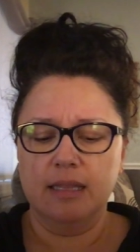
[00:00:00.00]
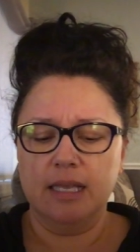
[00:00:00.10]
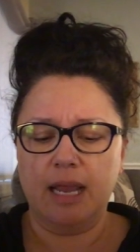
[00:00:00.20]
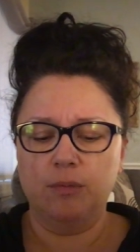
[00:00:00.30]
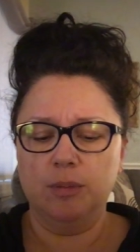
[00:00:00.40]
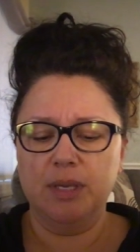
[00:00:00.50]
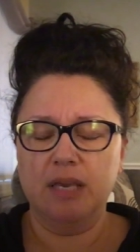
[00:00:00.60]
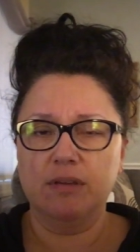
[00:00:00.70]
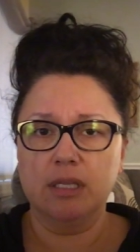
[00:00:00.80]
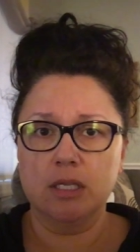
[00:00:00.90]
that I would be
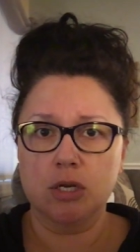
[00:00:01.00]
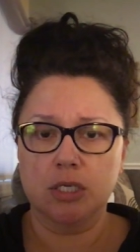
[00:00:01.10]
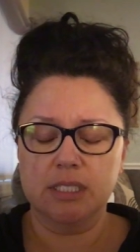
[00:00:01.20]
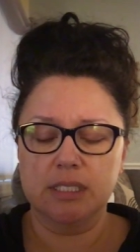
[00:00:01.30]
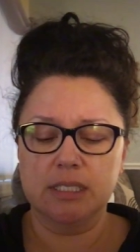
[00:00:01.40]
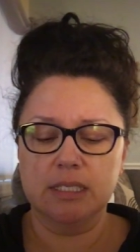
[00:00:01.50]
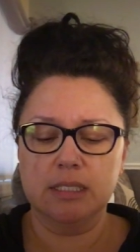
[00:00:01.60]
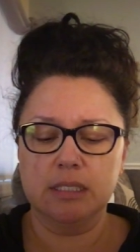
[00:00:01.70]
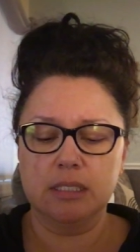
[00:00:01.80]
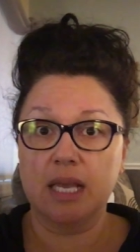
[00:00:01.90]
giving the
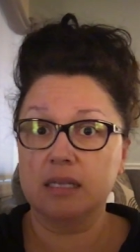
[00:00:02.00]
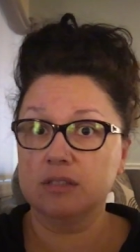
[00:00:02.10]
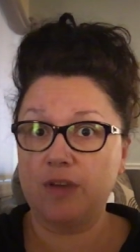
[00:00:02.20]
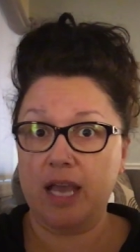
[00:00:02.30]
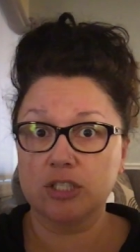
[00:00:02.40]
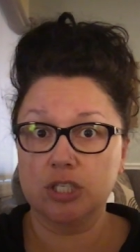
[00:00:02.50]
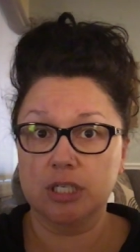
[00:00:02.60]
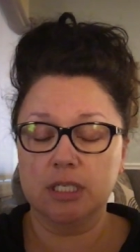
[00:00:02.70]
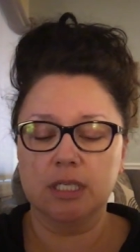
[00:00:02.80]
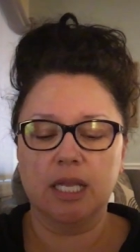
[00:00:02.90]
narcissist
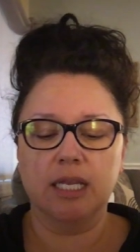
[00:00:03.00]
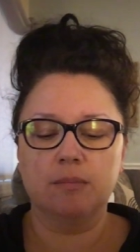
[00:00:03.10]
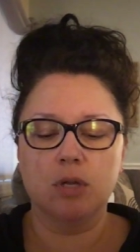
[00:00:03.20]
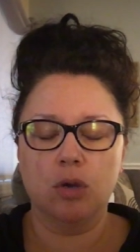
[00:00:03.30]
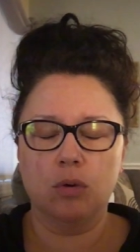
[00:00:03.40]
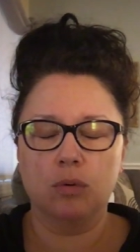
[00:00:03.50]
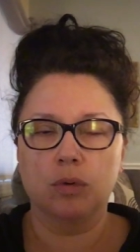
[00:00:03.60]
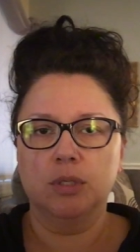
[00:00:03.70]
satisfaction and letting him know,